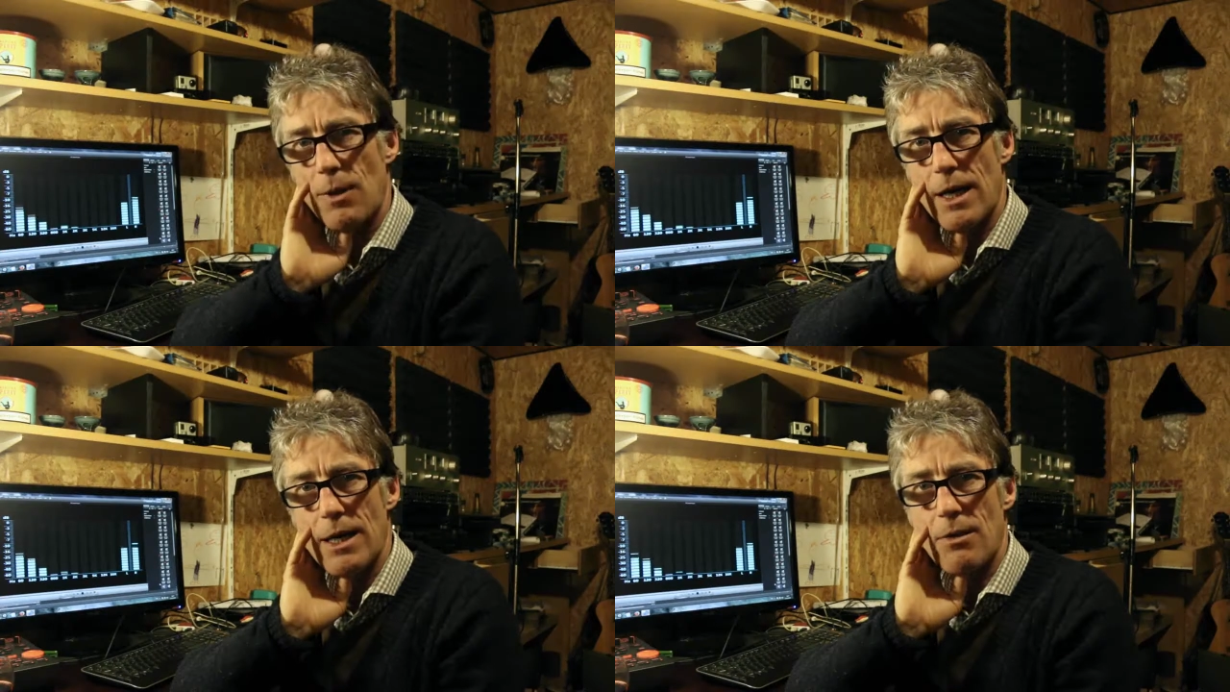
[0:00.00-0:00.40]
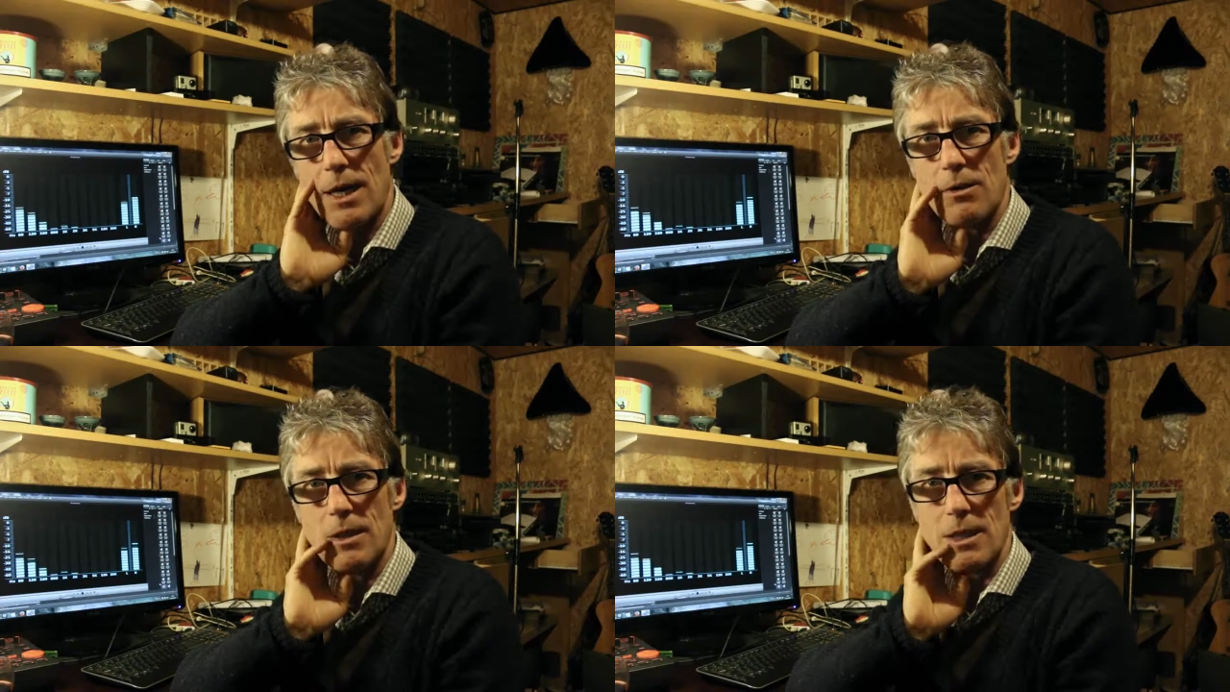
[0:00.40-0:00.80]
playing
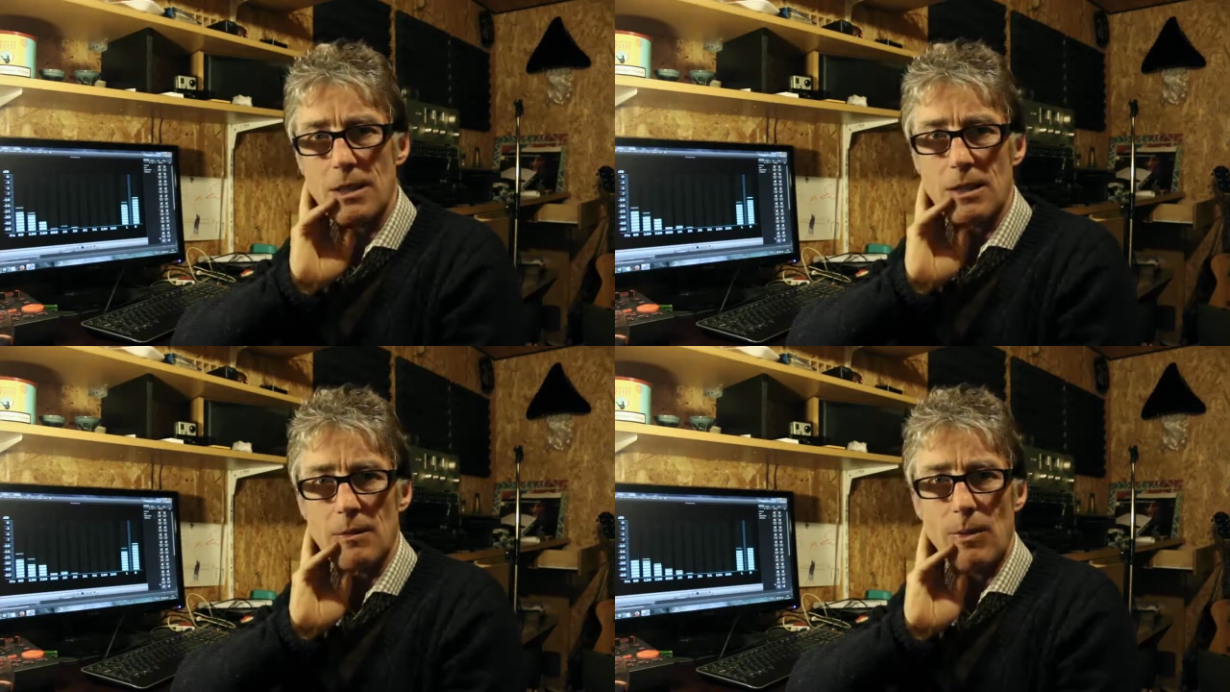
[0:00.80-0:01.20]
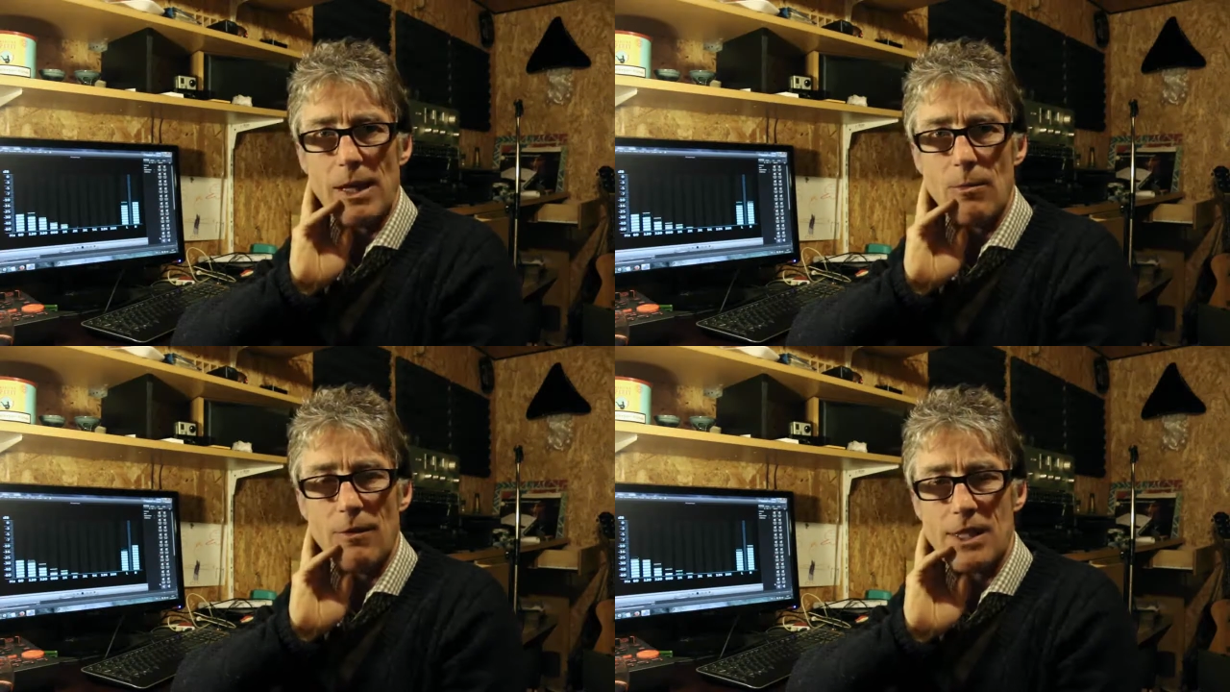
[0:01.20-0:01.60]
around and
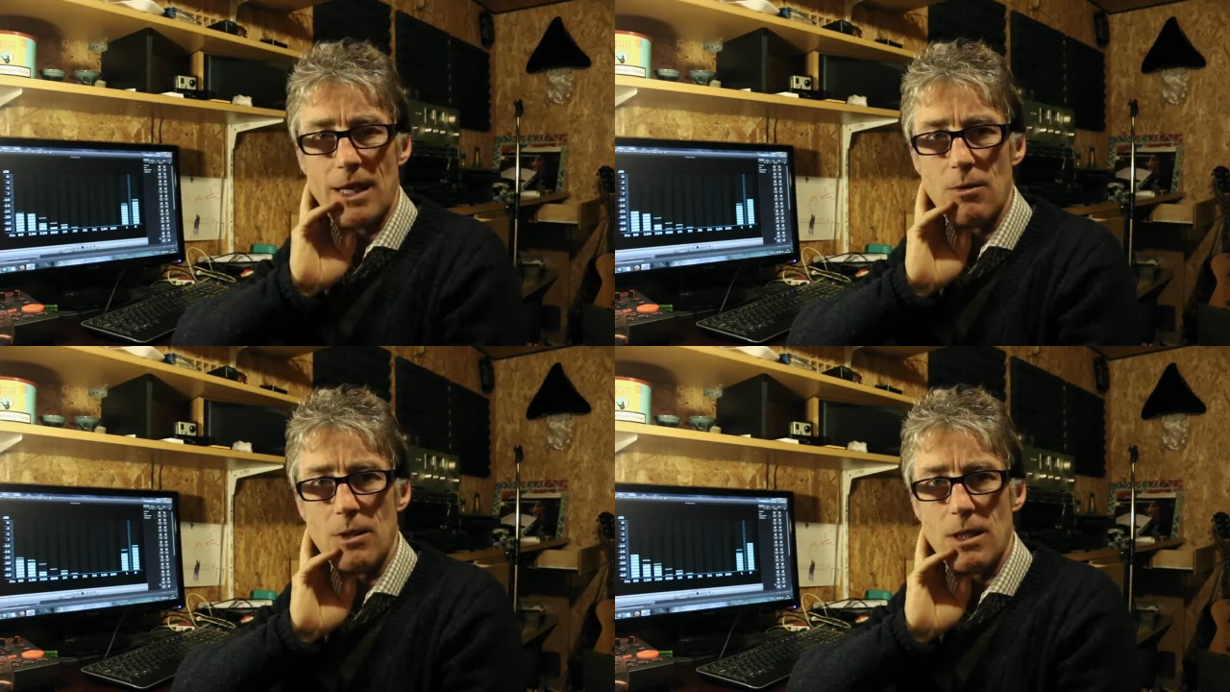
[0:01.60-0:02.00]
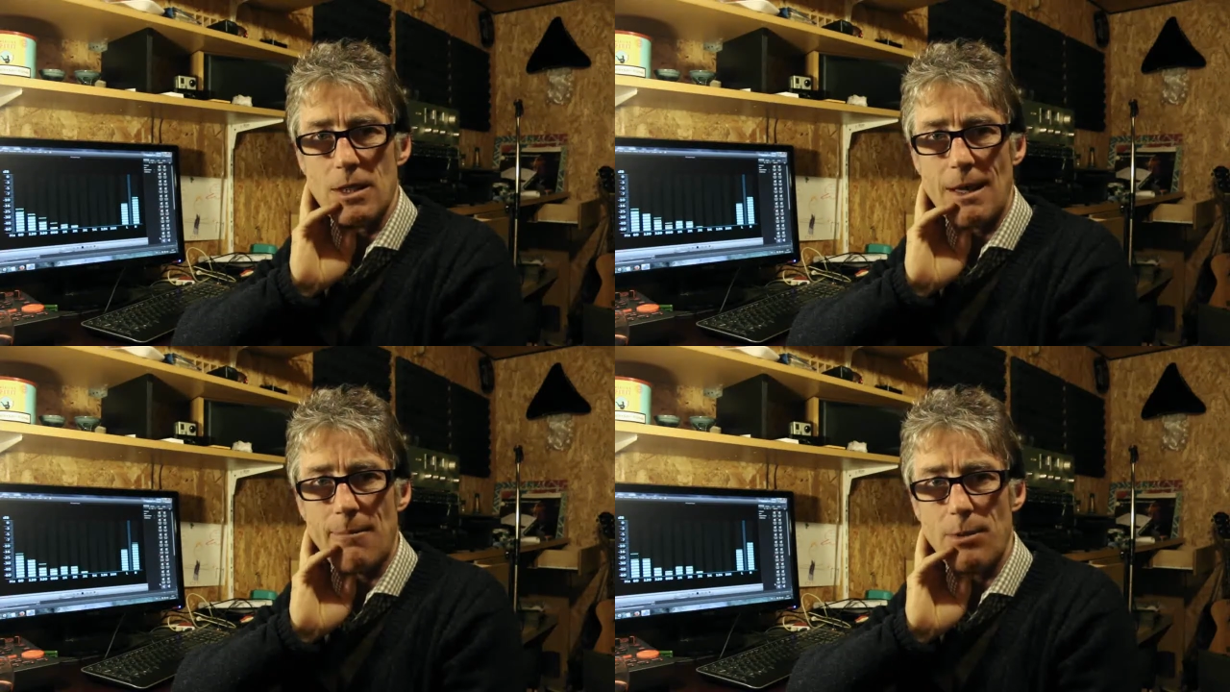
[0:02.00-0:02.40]
playing with sounds
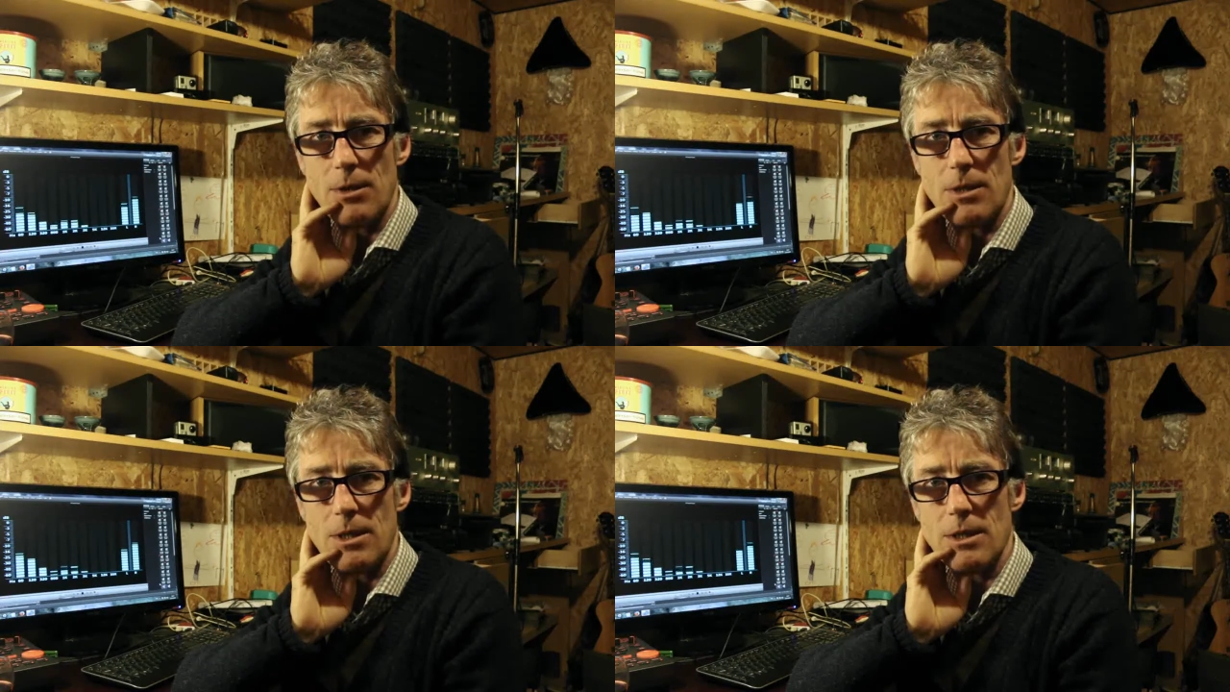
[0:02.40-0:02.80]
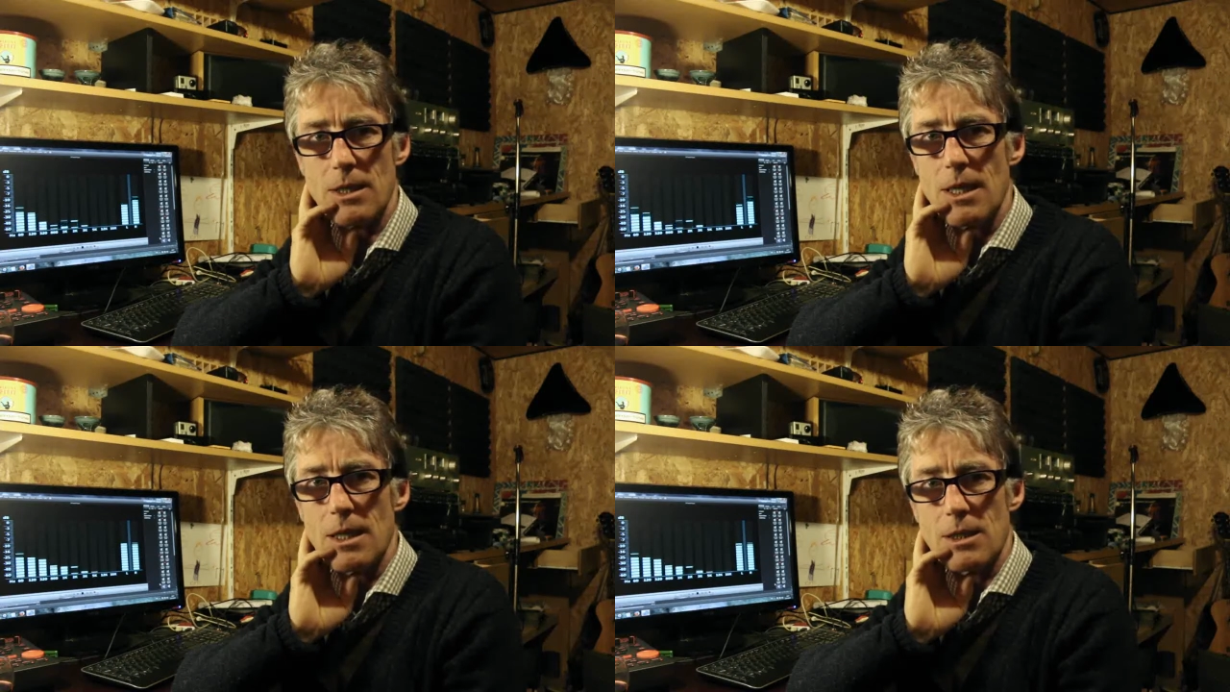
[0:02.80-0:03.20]
and samples and